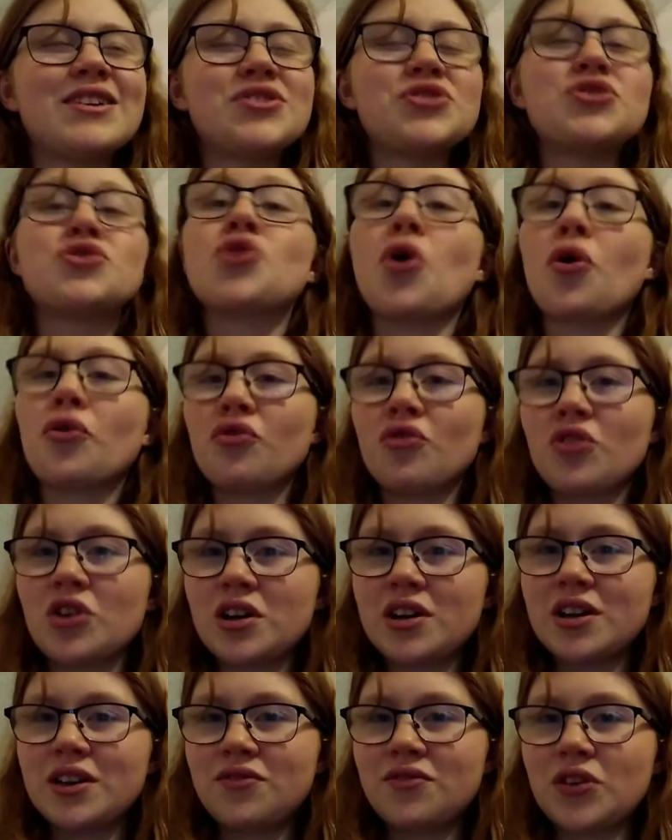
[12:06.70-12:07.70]

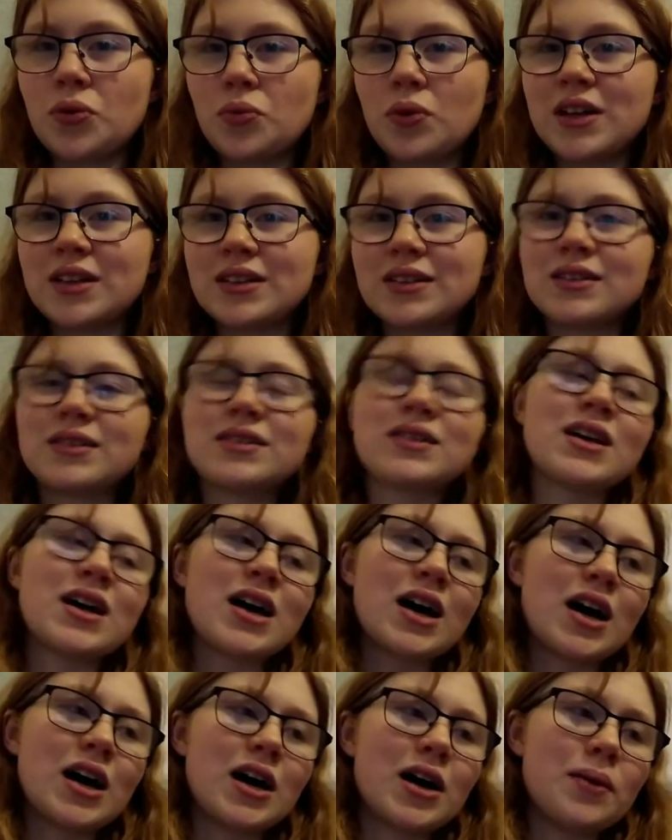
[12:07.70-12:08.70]
genre, if you will,
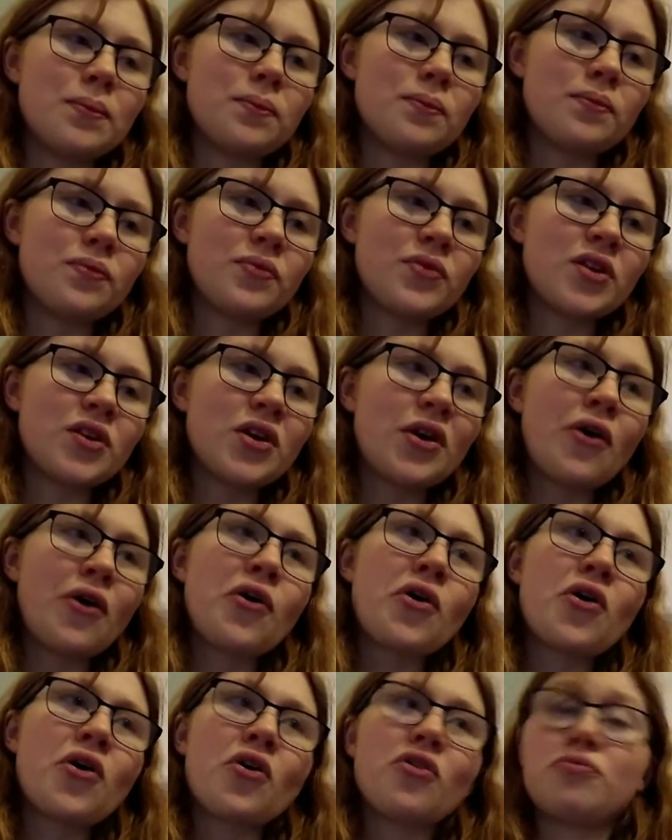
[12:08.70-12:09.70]

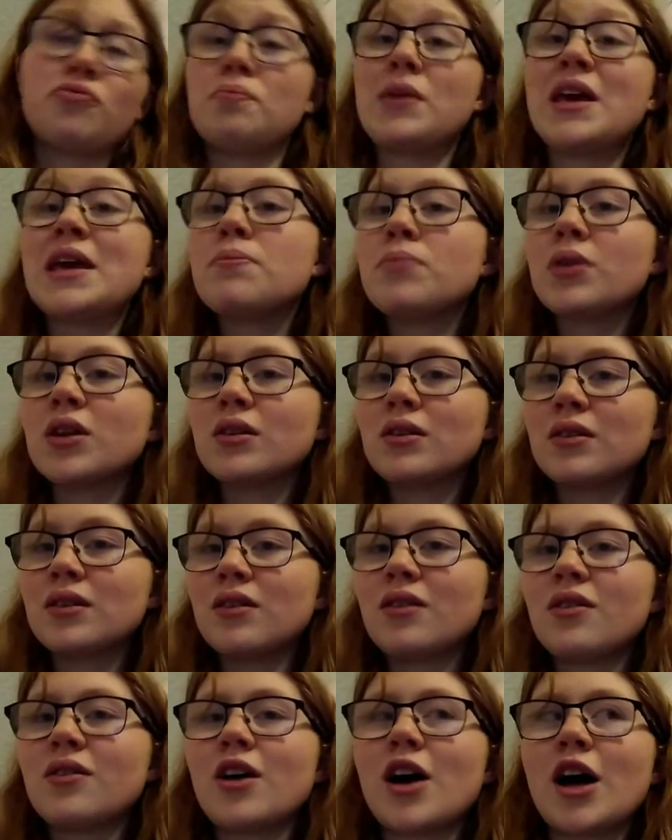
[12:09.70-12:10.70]
of people
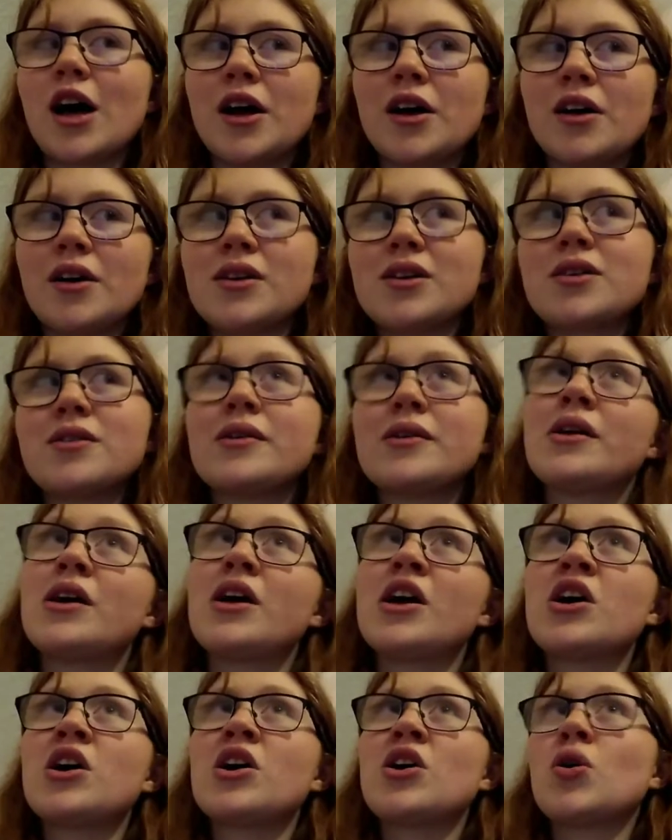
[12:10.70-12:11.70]

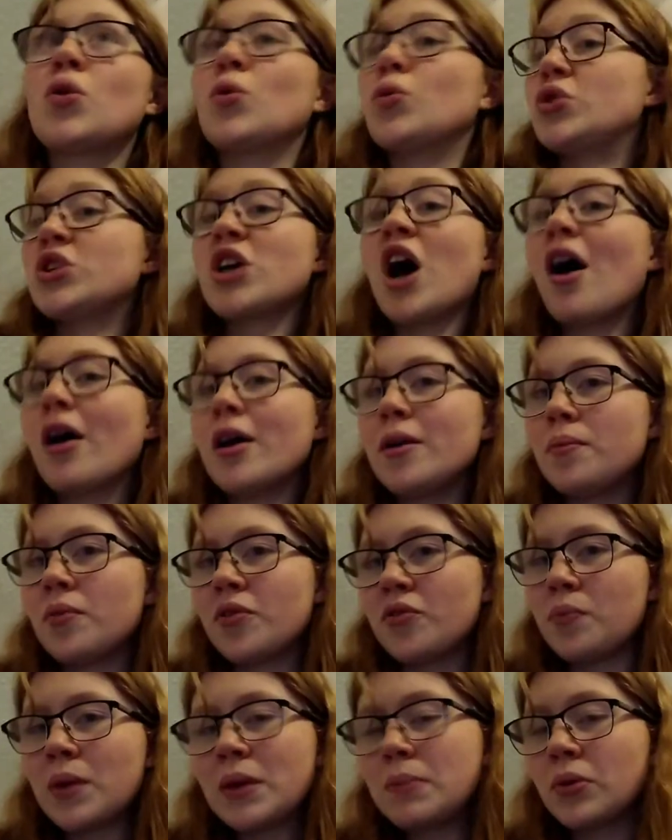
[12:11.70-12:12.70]
or type
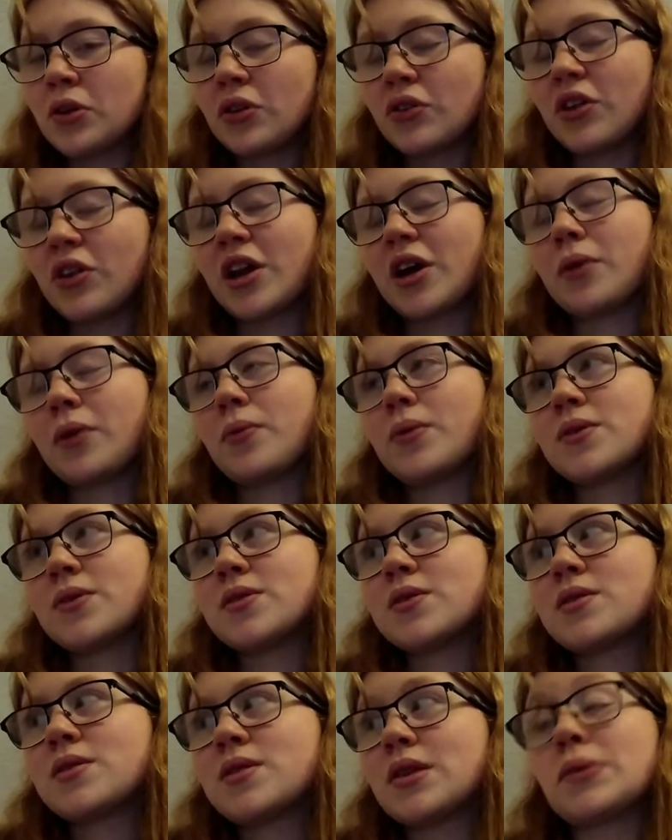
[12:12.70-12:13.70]
of people that I
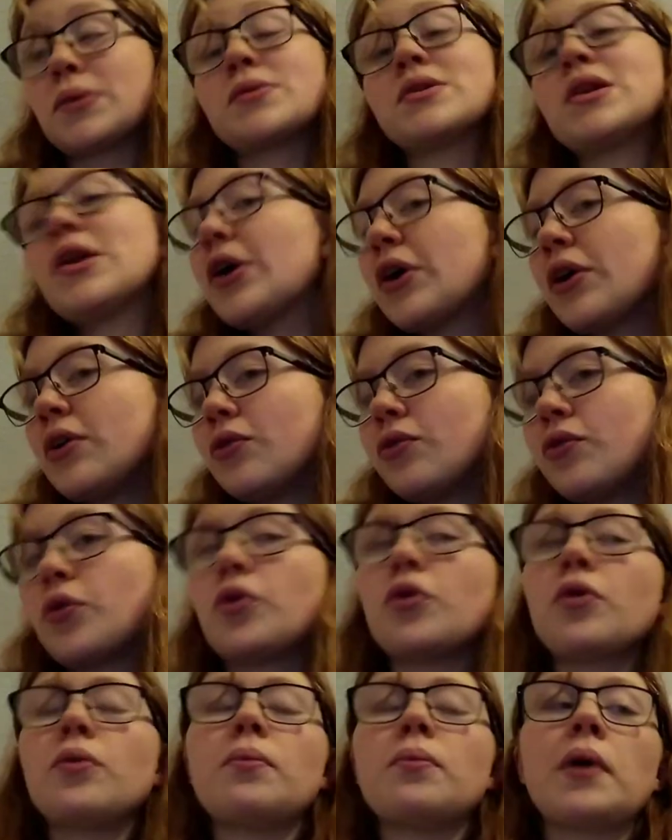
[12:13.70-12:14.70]
was looking
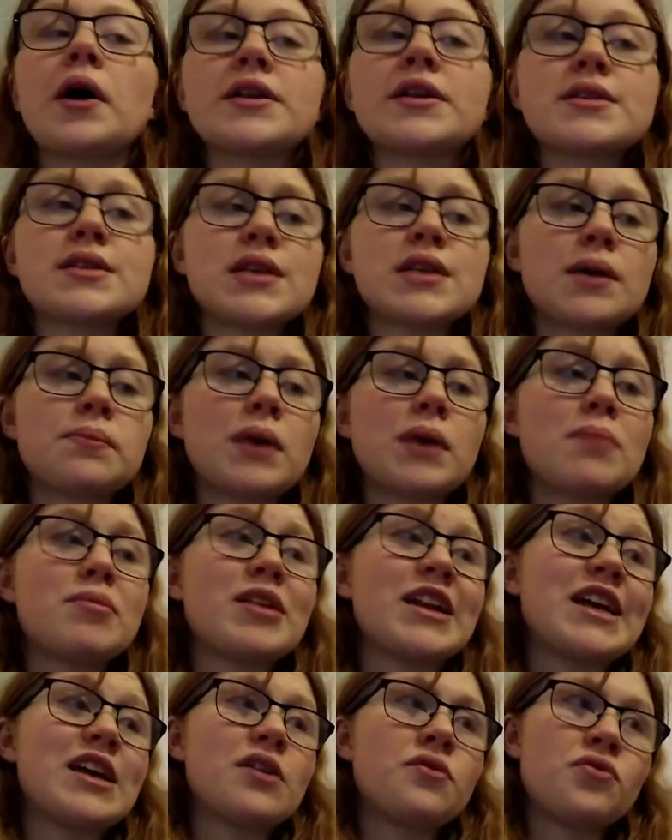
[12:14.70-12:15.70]
for. But I
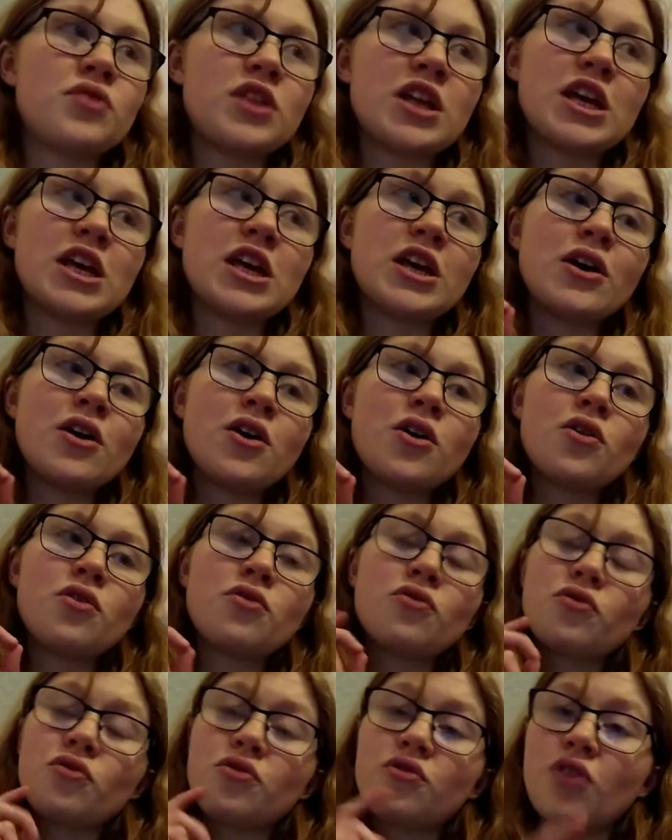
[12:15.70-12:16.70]
believe the
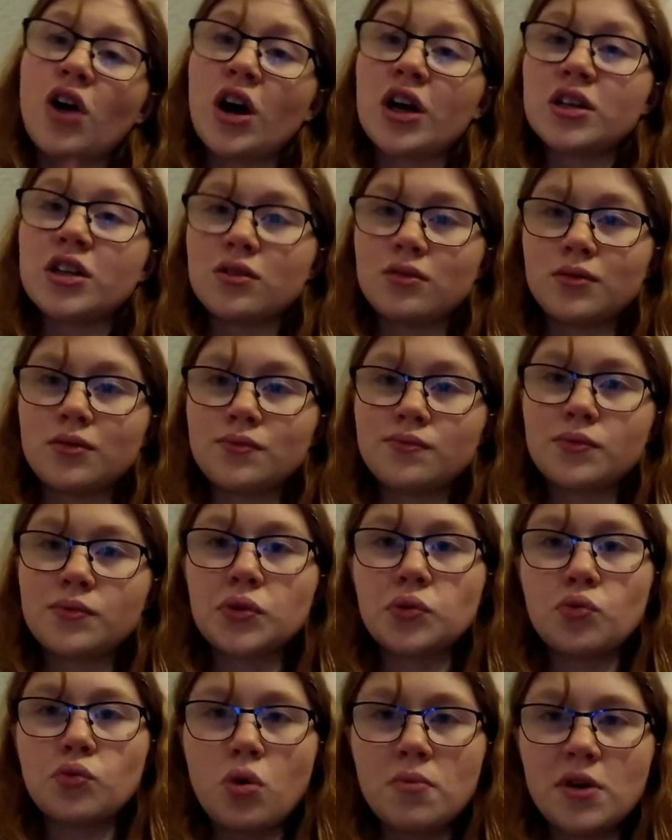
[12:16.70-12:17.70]
final
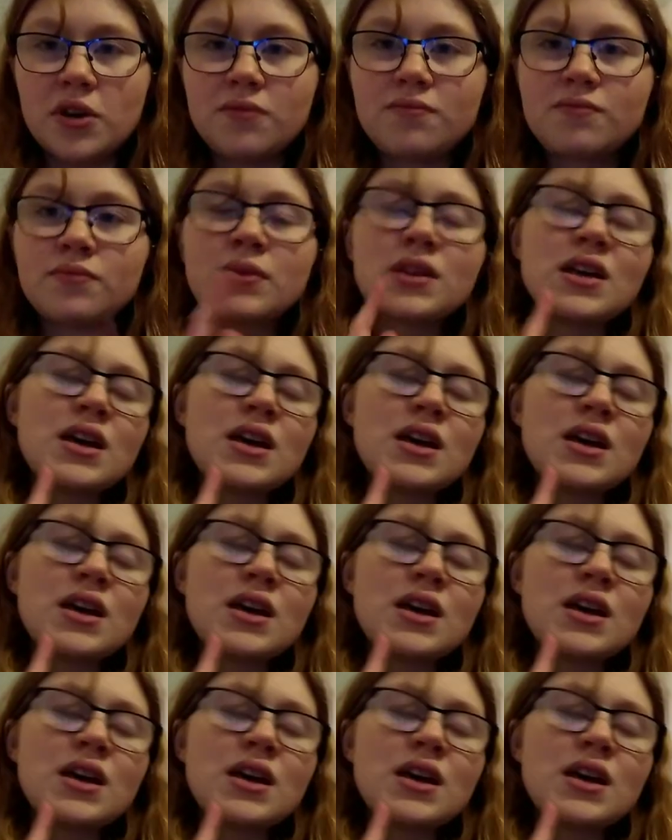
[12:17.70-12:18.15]
woman